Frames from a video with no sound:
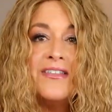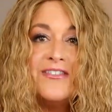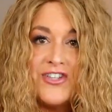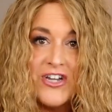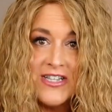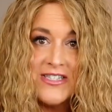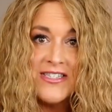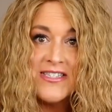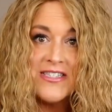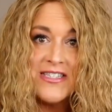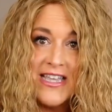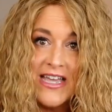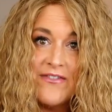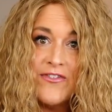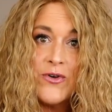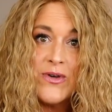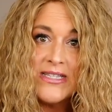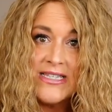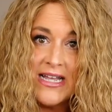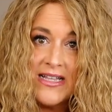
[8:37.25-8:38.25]
just
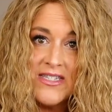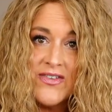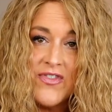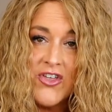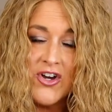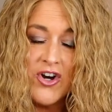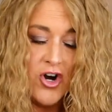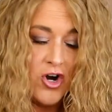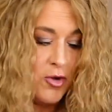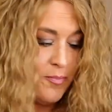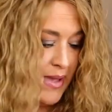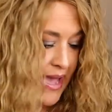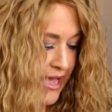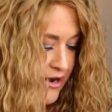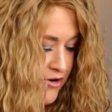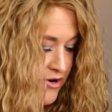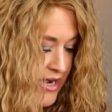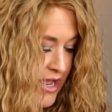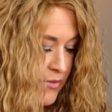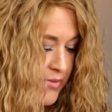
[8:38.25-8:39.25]
give you a sense of the curl
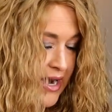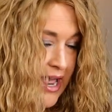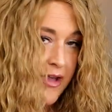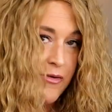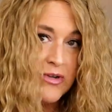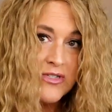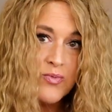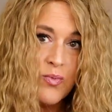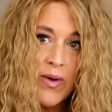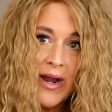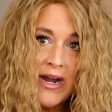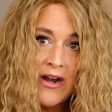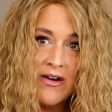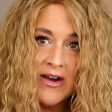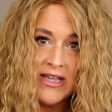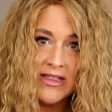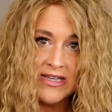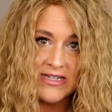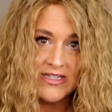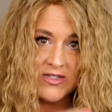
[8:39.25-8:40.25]
pattern. Now, when I was
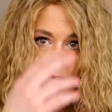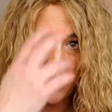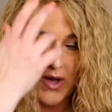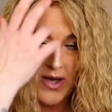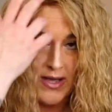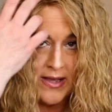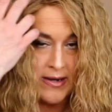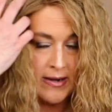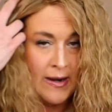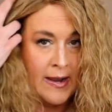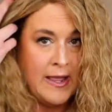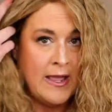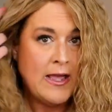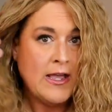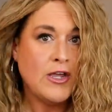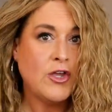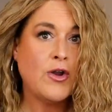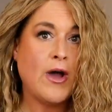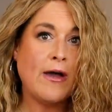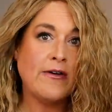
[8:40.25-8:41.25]
wearing this one,
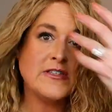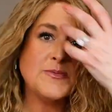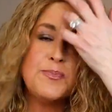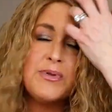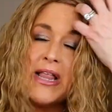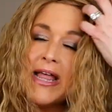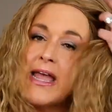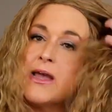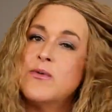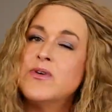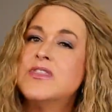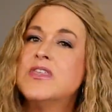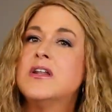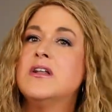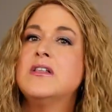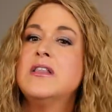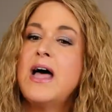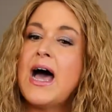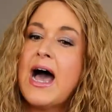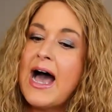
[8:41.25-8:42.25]
I was playing with
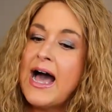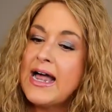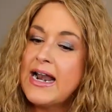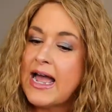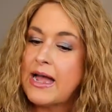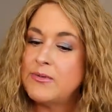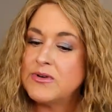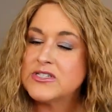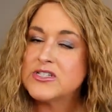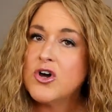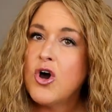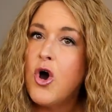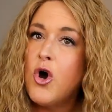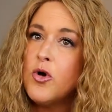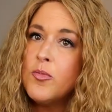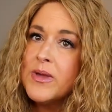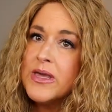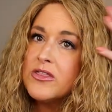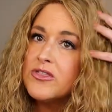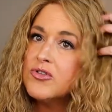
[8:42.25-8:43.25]
it a lot. I was
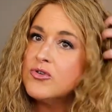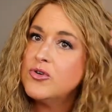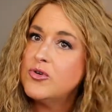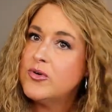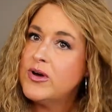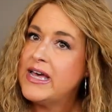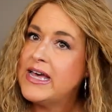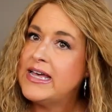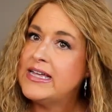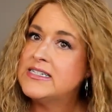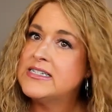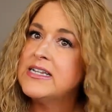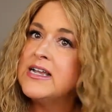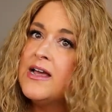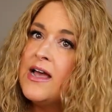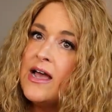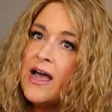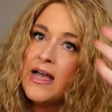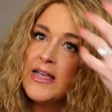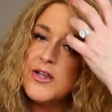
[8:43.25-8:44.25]
combing through it.
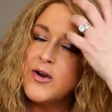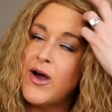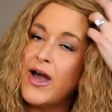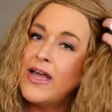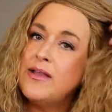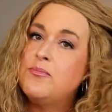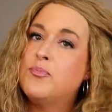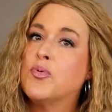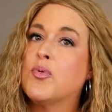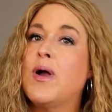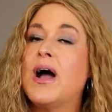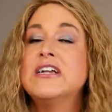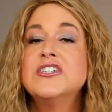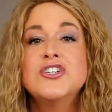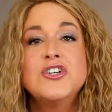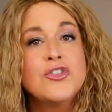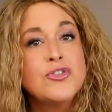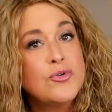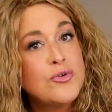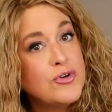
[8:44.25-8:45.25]
I
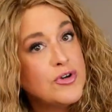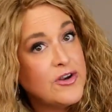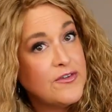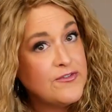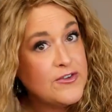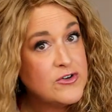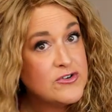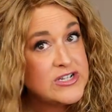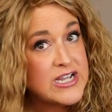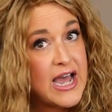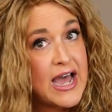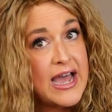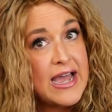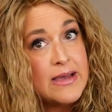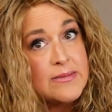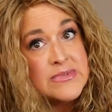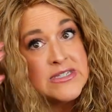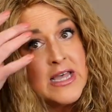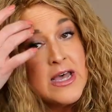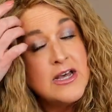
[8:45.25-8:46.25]
brushed through it a few
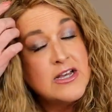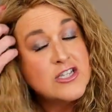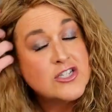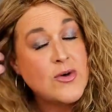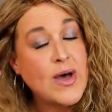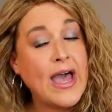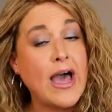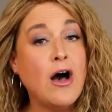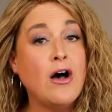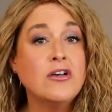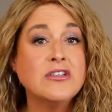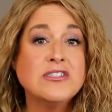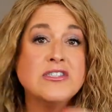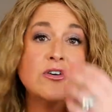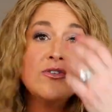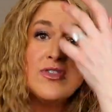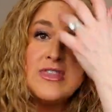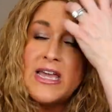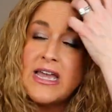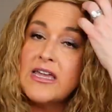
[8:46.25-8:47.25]
times. So I
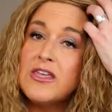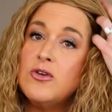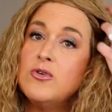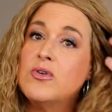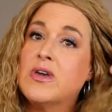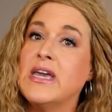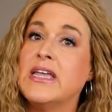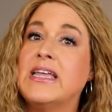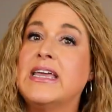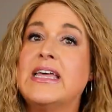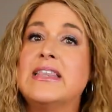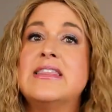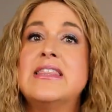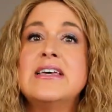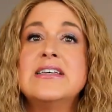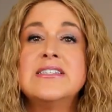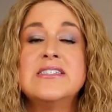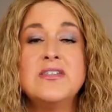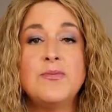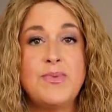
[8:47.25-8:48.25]
also think you can get
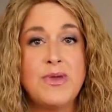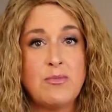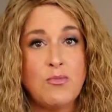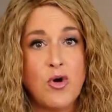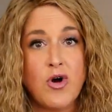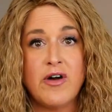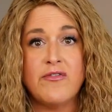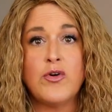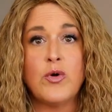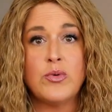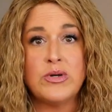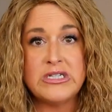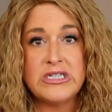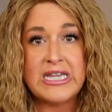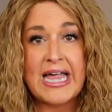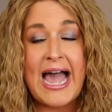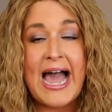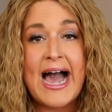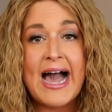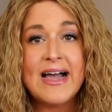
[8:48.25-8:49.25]
this to be more of a
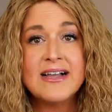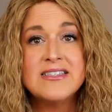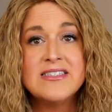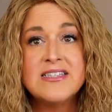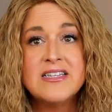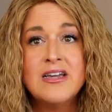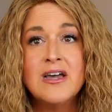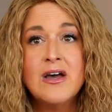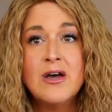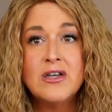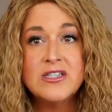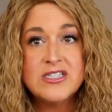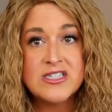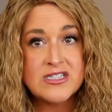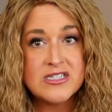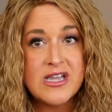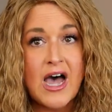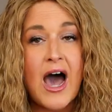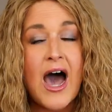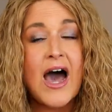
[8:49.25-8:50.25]
relaxed,
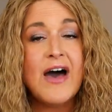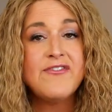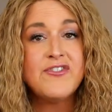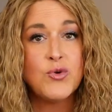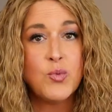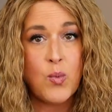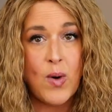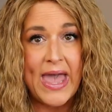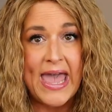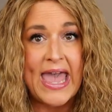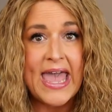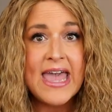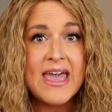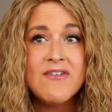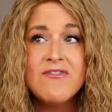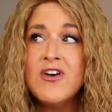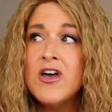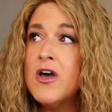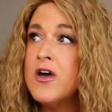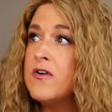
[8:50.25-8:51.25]
soft
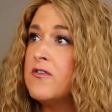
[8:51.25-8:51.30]
wave